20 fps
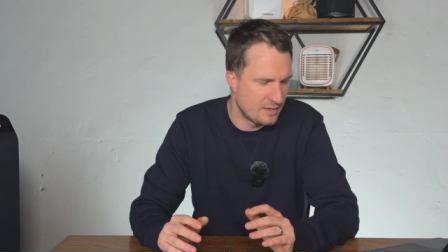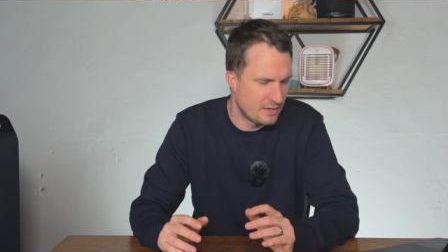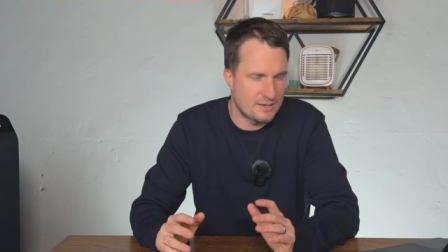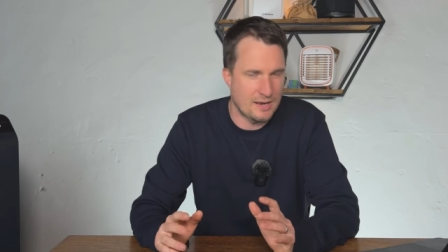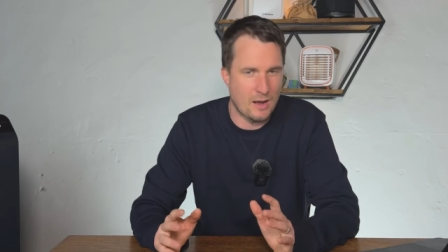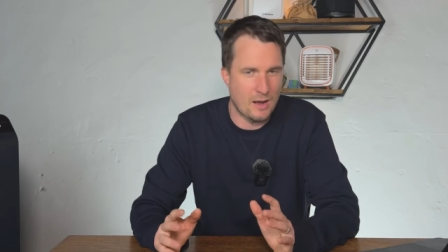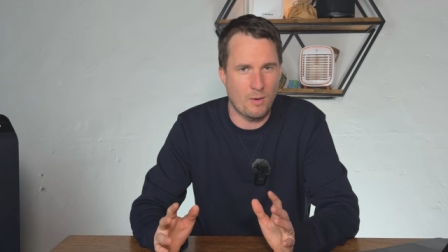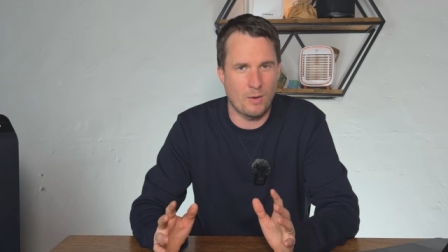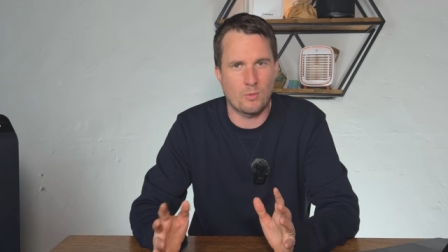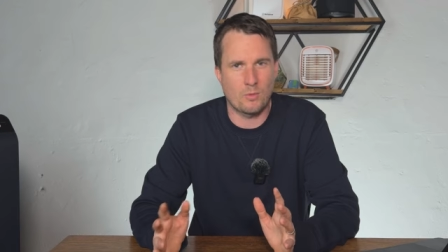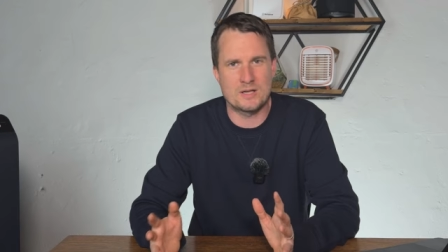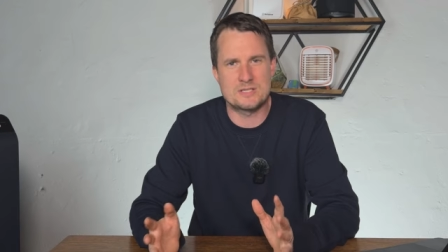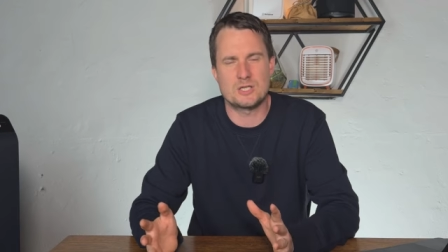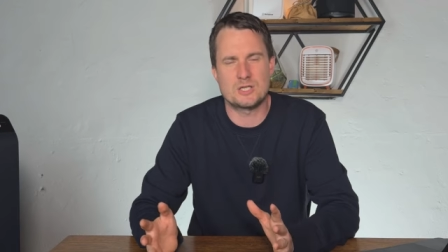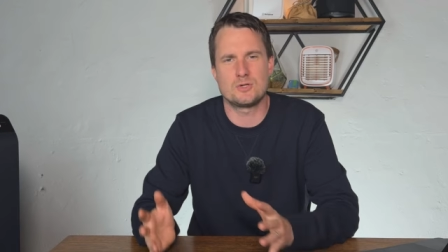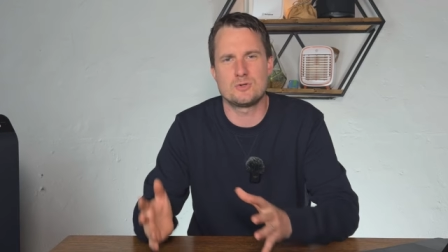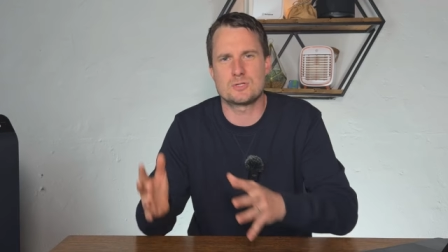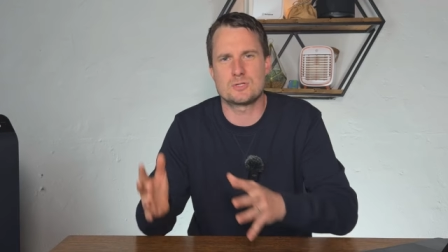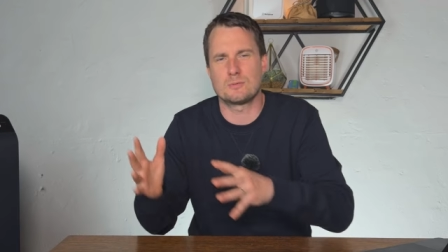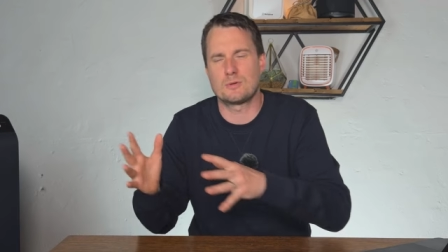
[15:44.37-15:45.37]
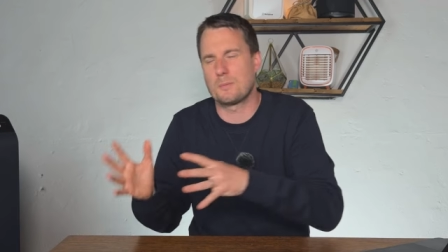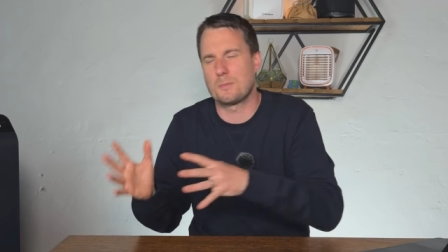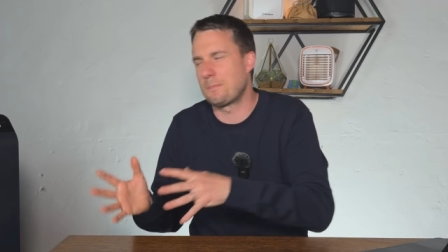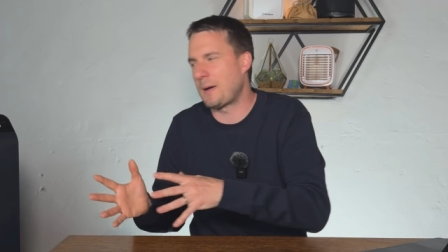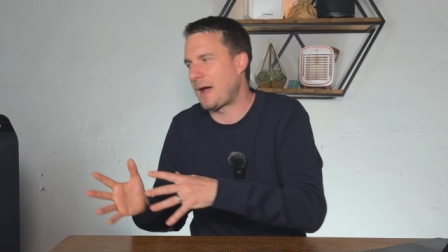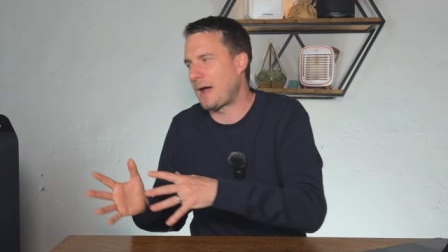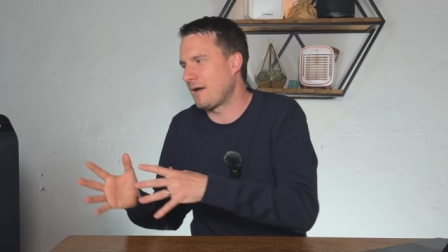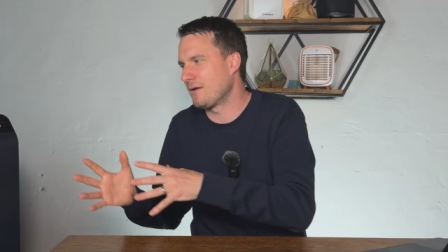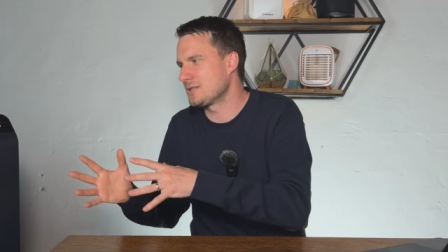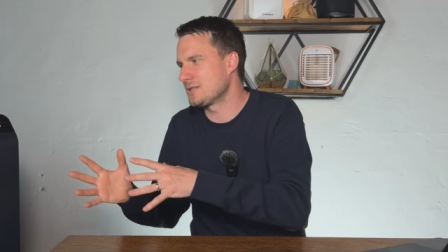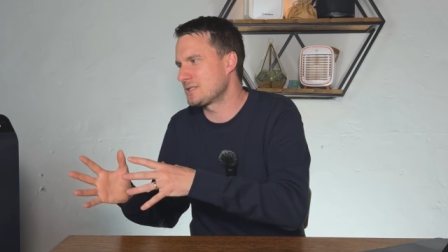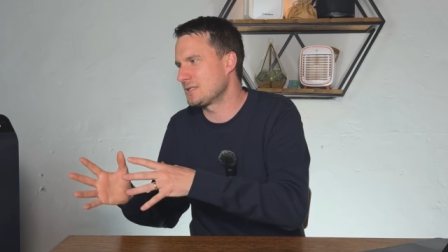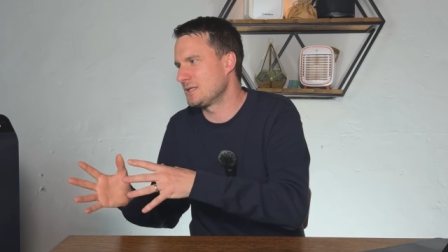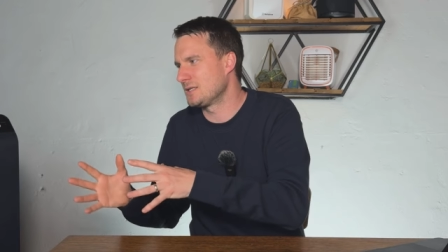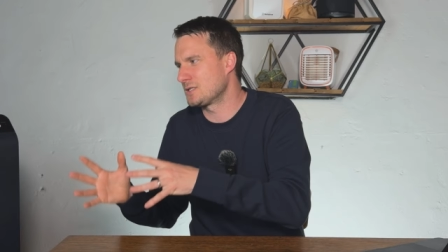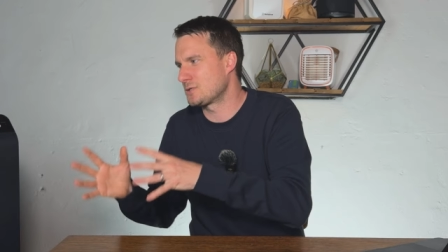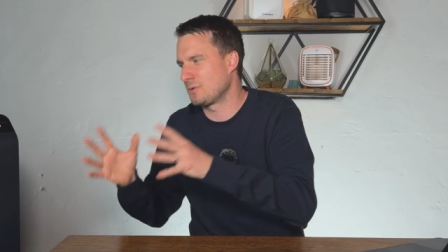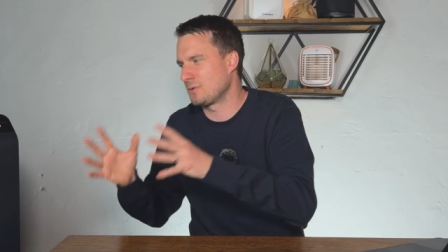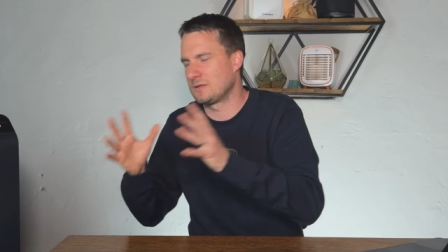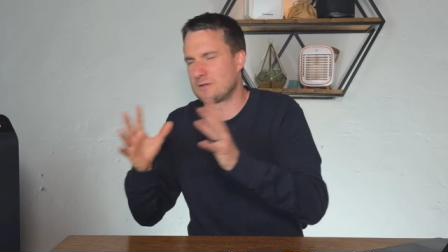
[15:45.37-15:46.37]
Now, I wanted to do some
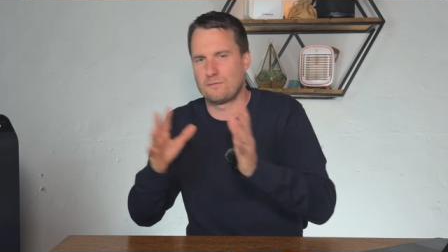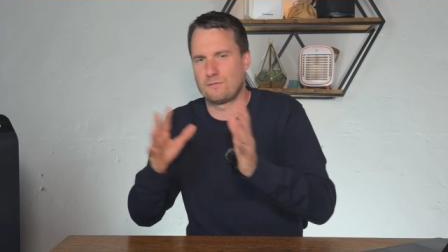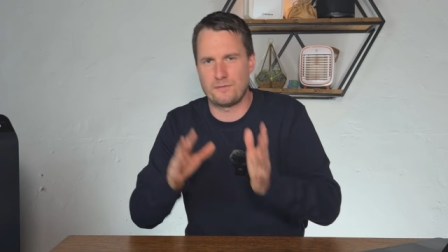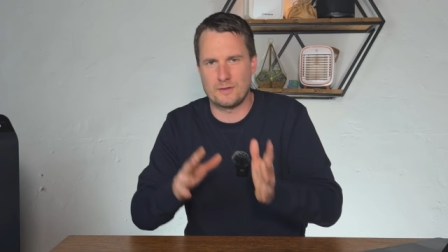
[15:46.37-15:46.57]
comparisons with the